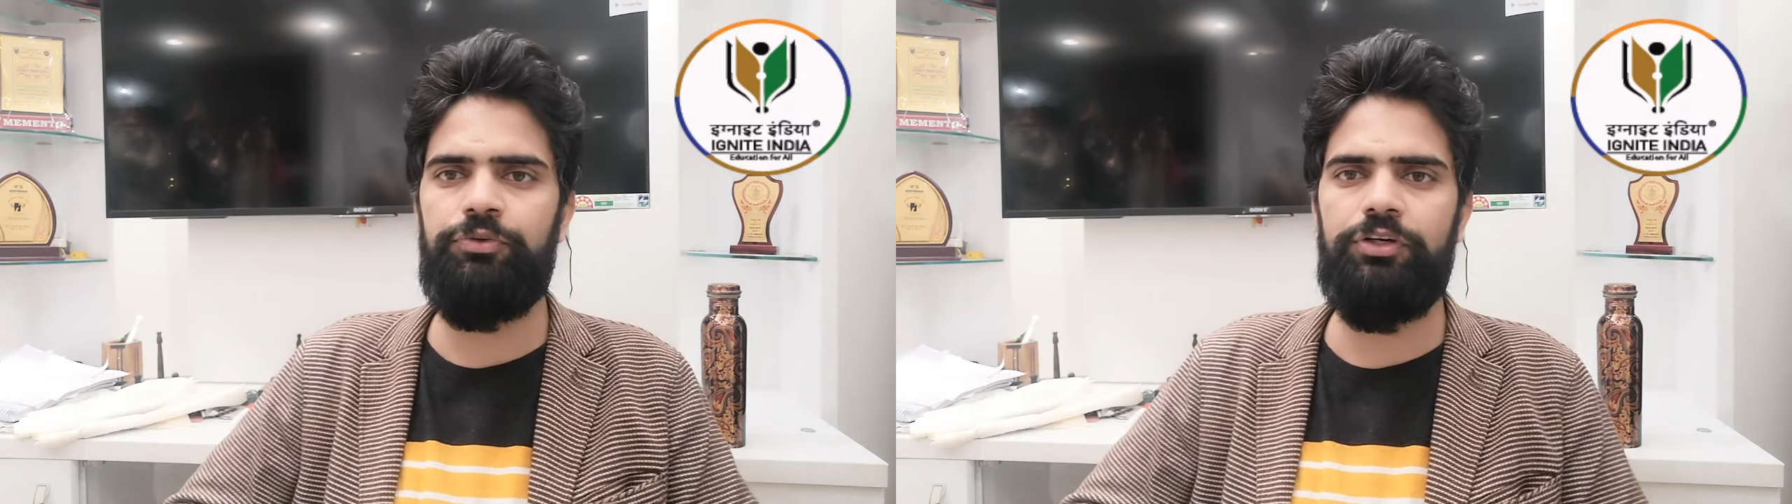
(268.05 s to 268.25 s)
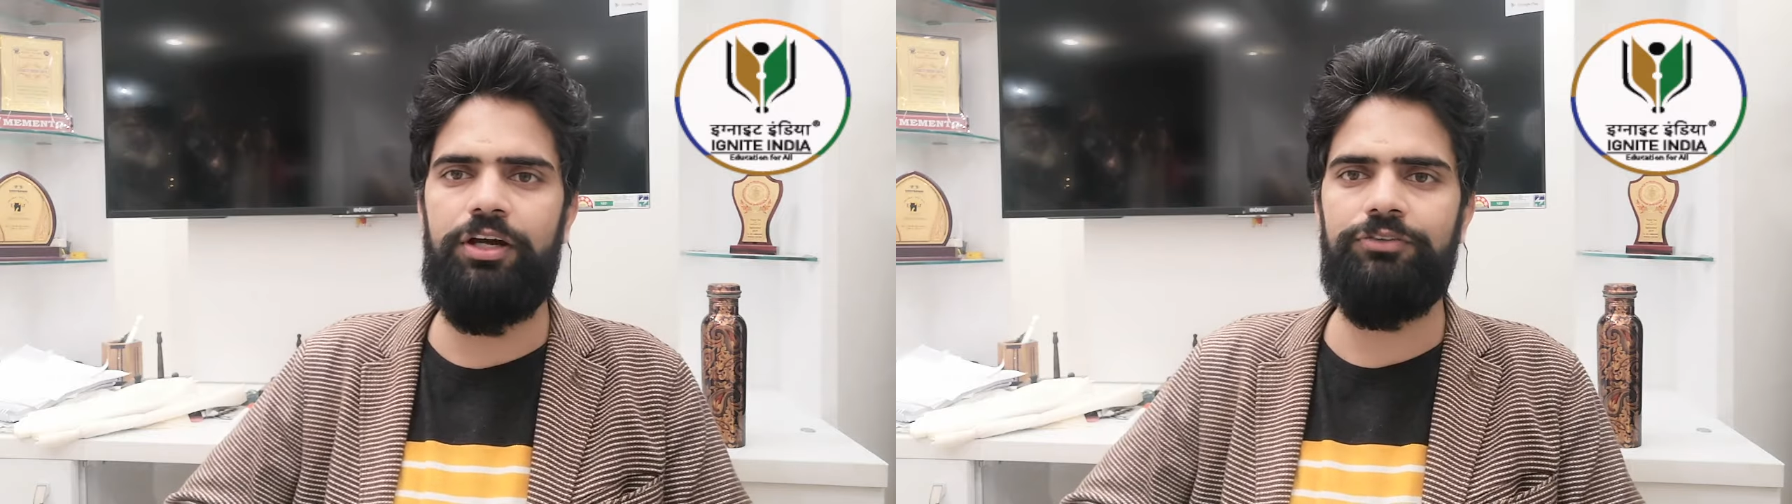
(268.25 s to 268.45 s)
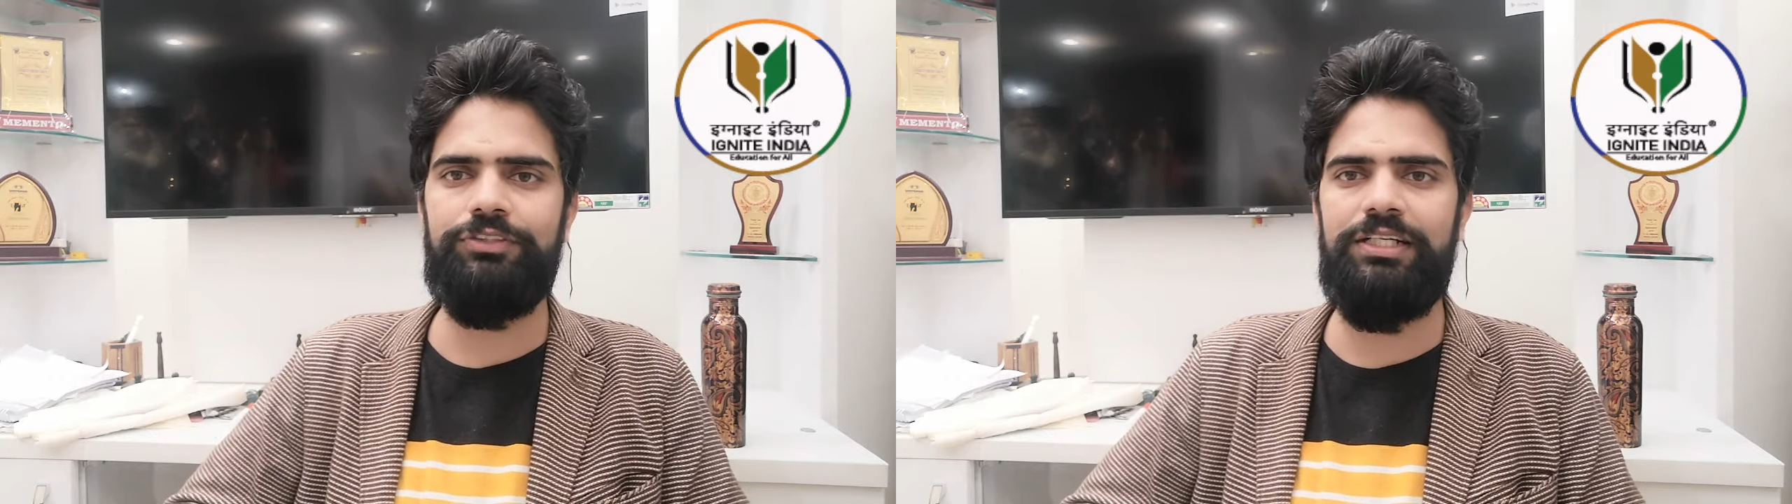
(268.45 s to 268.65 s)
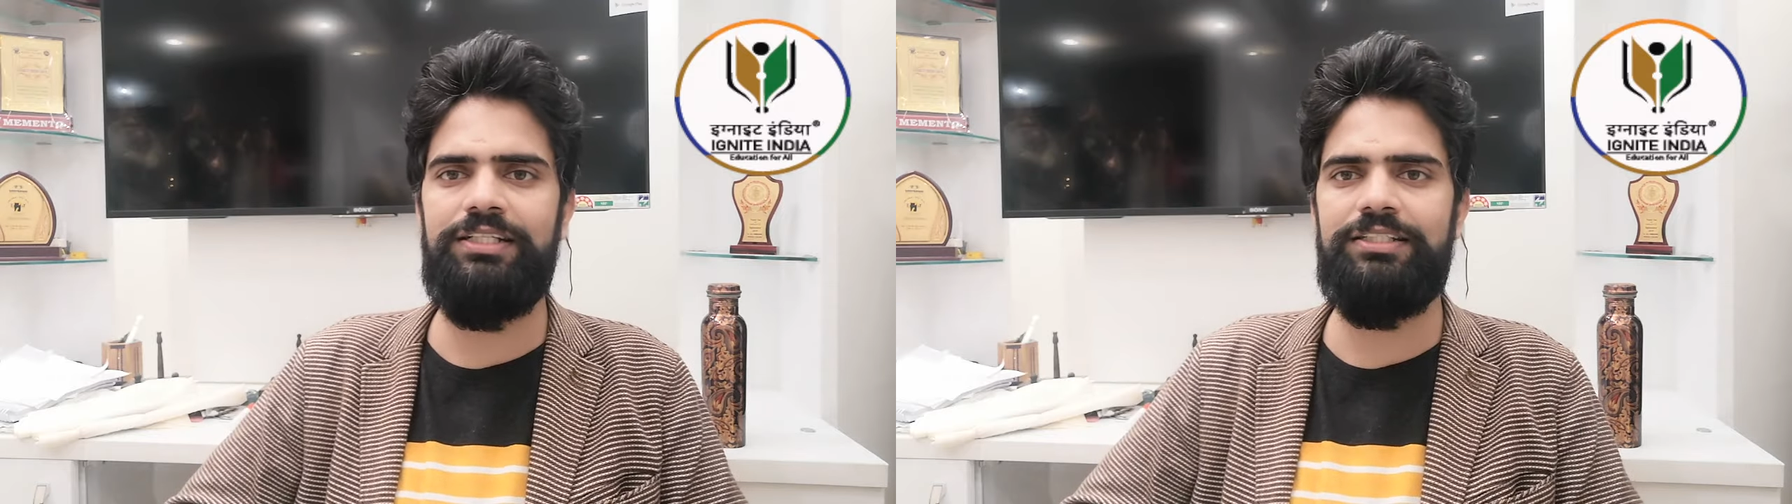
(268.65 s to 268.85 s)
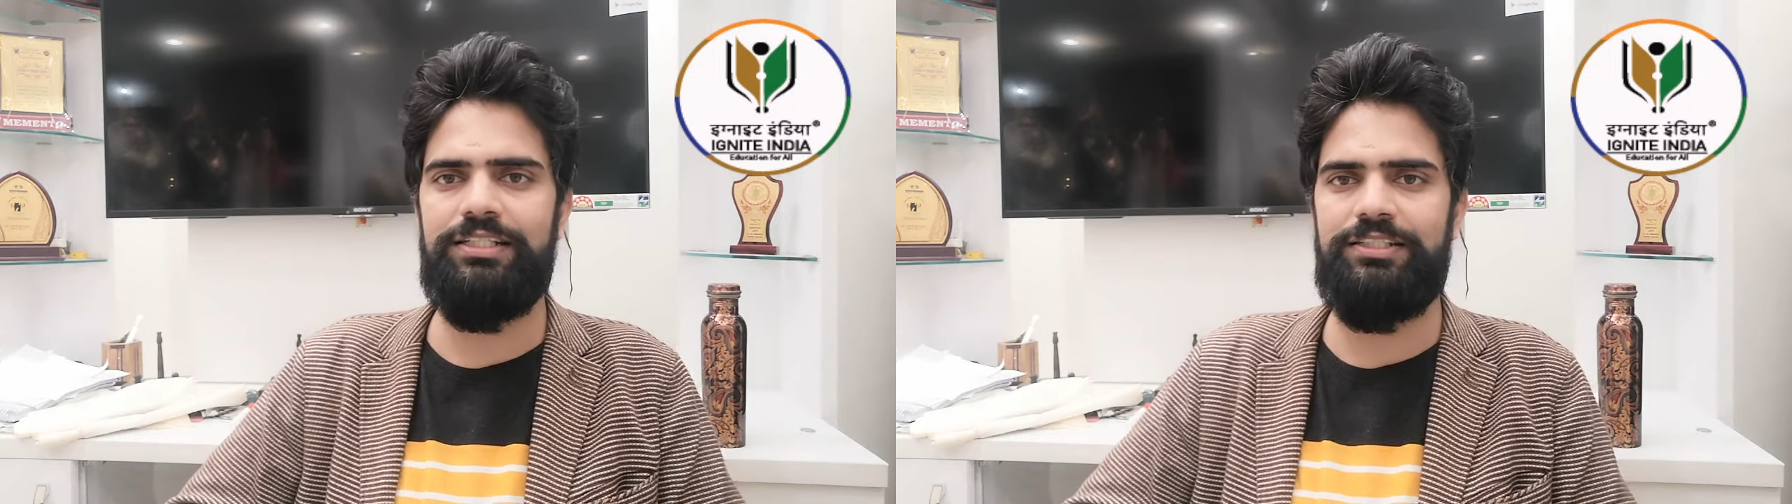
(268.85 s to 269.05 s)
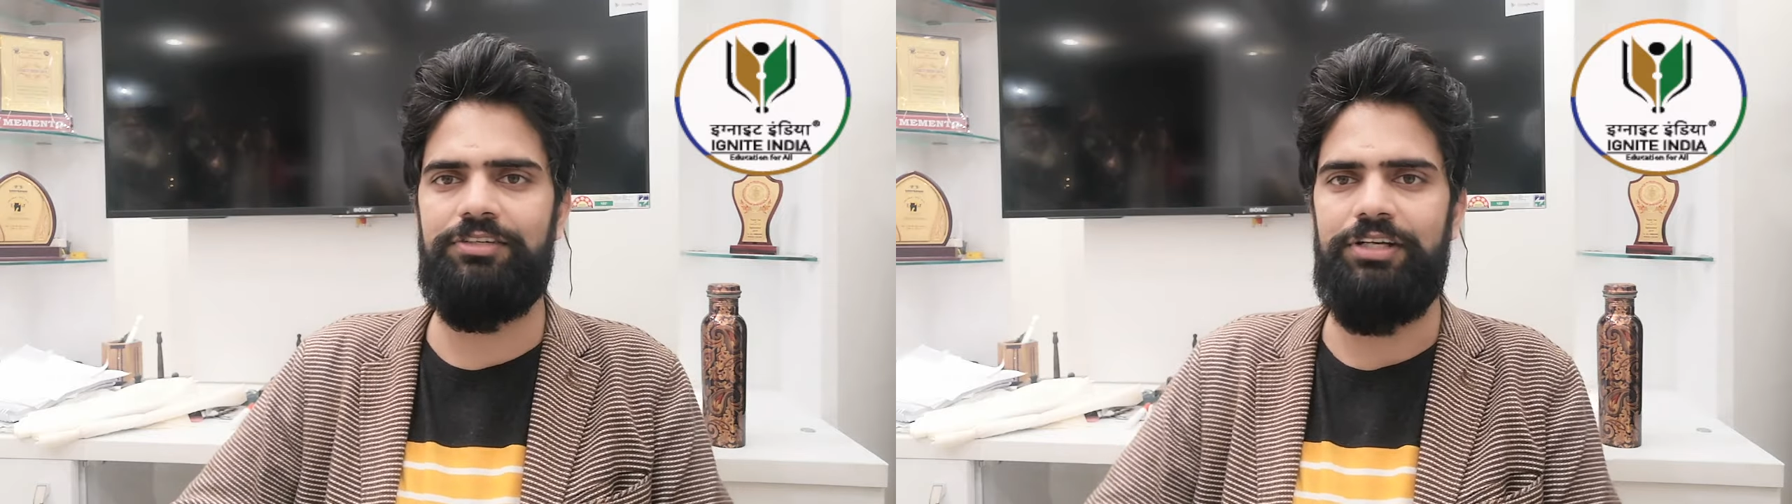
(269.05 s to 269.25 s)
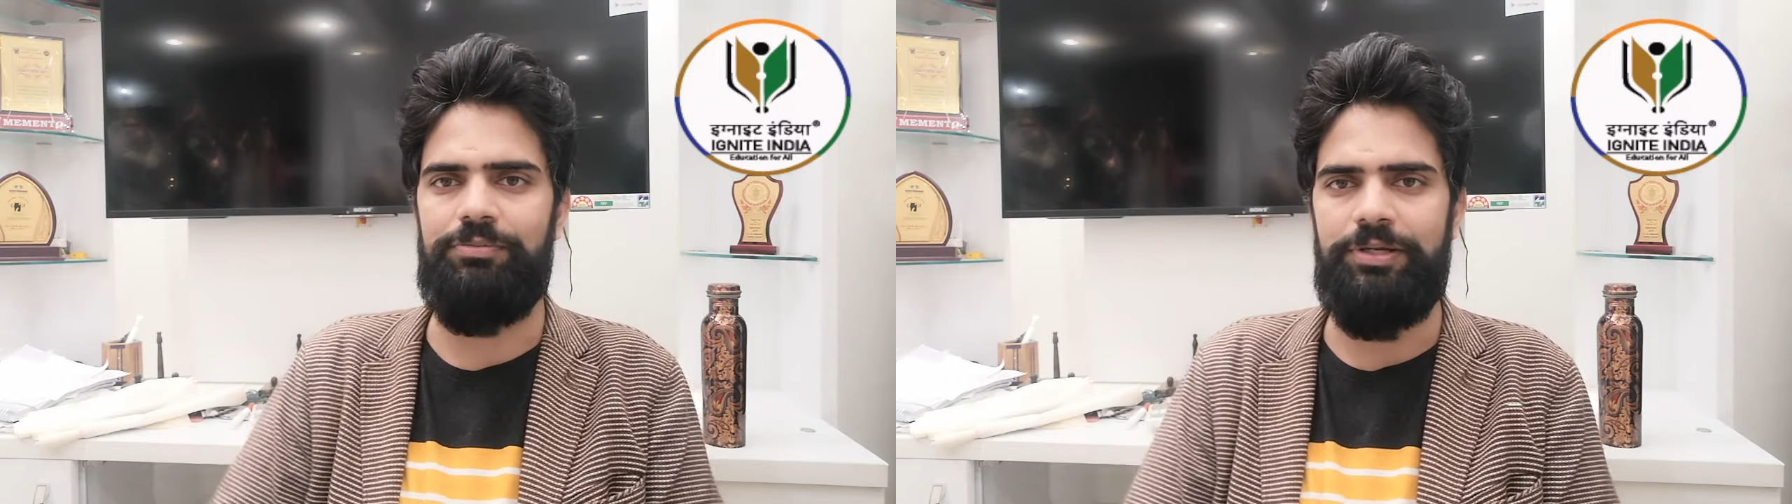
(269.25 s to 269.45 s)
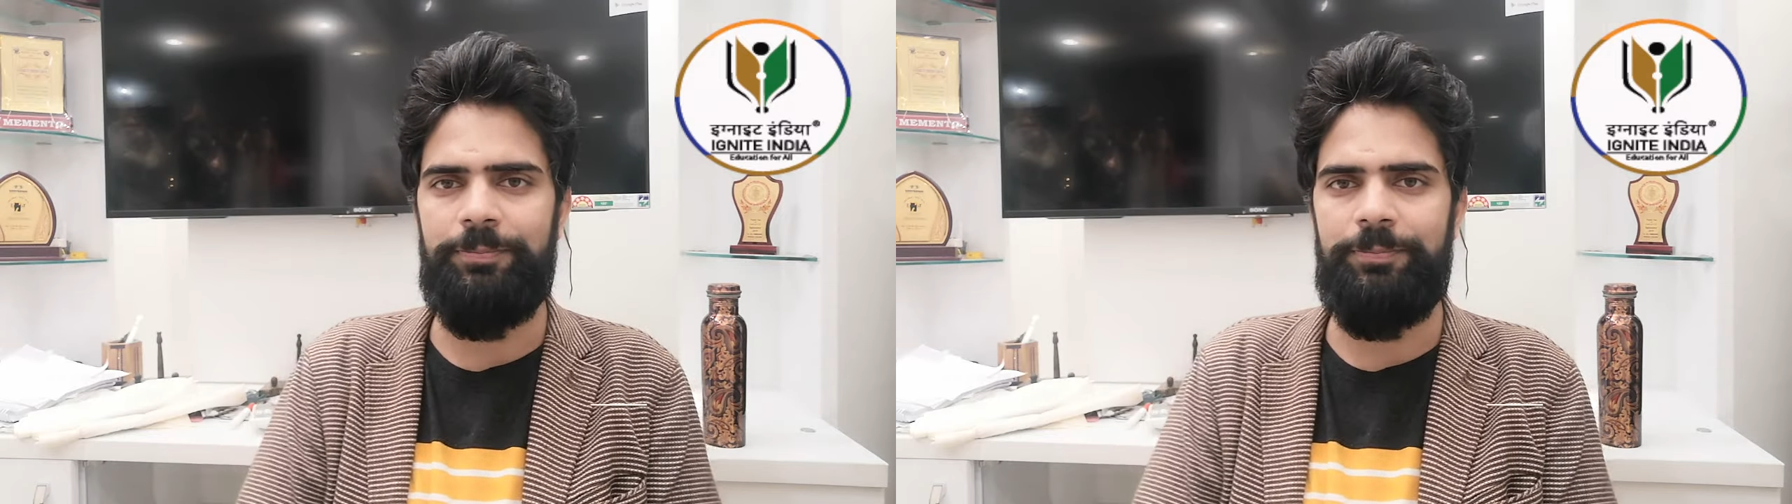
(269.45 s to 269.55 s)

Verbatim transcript: counseling session will be.